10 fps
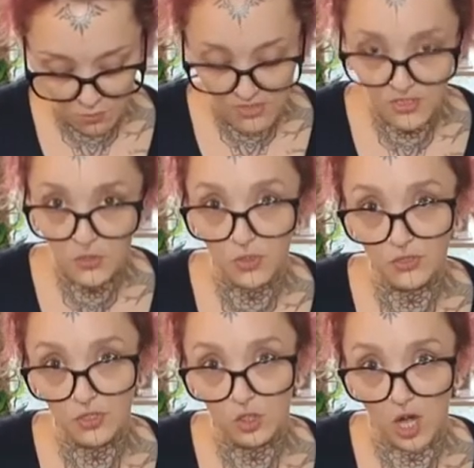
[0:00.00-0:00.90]
that when the
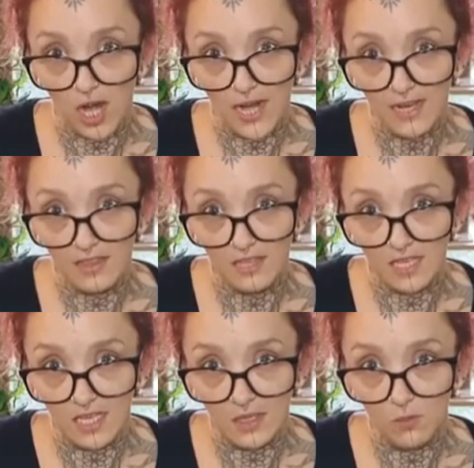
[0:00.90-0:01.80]
soil's dry,
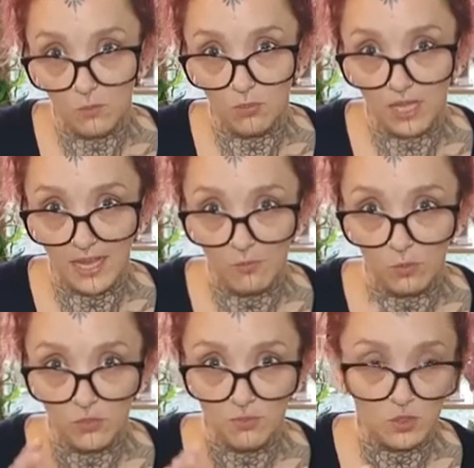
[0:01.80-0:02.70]
the plant will